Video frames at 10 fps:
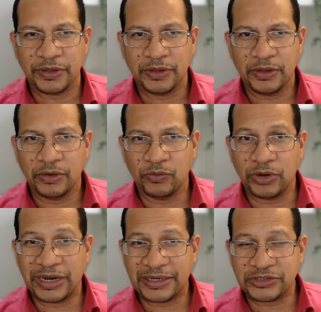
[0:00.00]
where
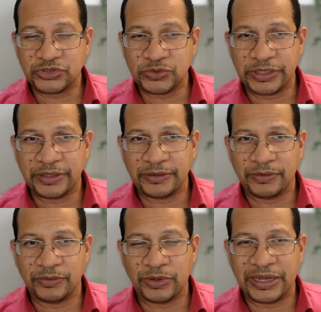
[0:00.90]
actually,
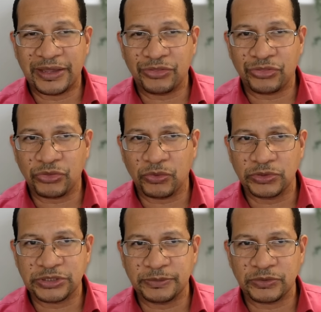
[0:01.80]
when I thought
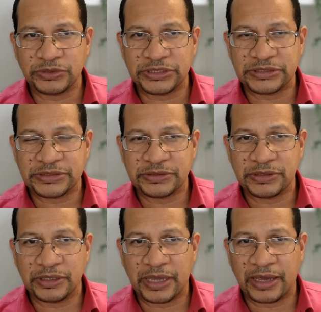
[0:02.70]
about it,
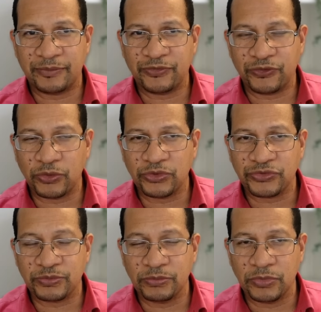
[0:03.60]
I'm focused
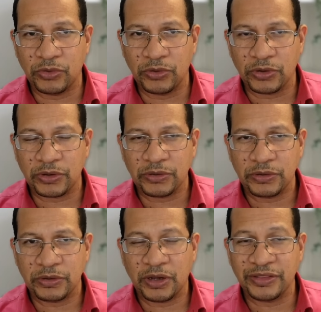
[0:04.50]
more
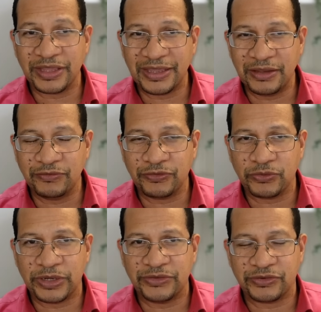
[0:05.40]
on the
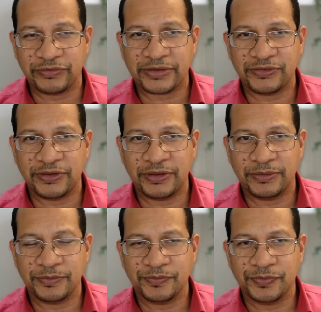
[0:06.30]
influenza vaccine.
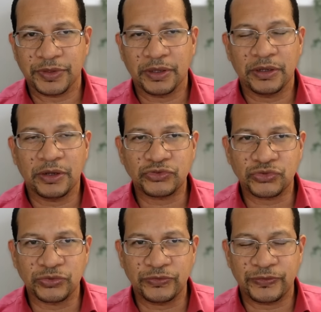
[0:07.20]
Now,
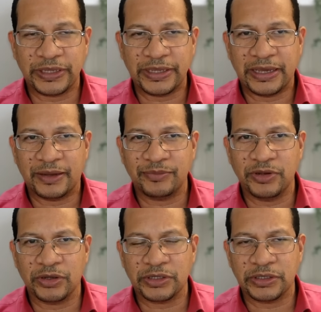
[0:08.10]
truthfully, I
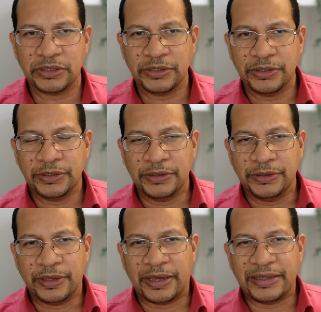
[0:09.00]
know
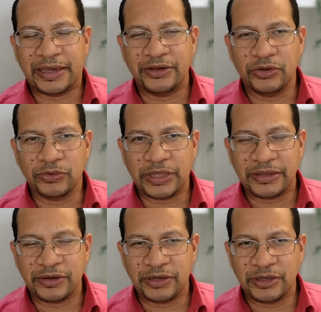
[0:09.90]
that
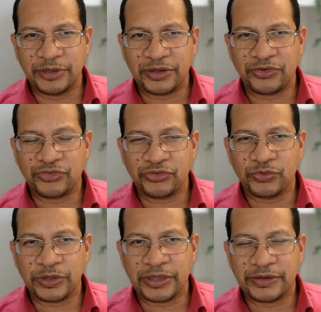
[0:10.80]
there are limitations
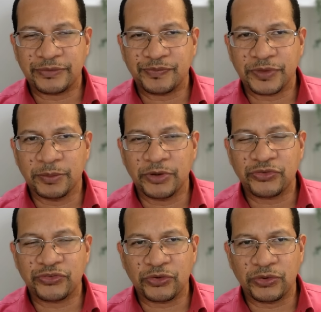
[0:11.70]
with it, but
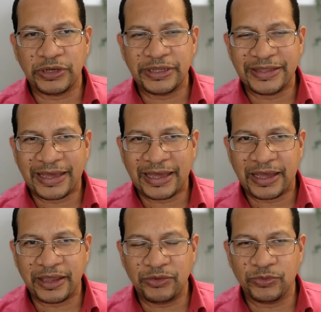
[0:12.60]
certainly in the
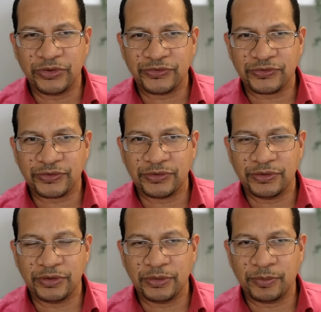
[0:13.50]
high-risk
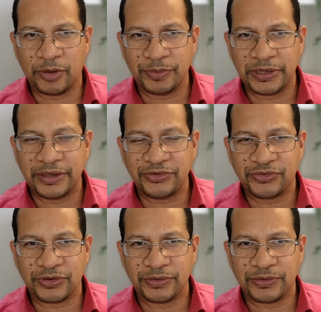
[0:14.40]
population,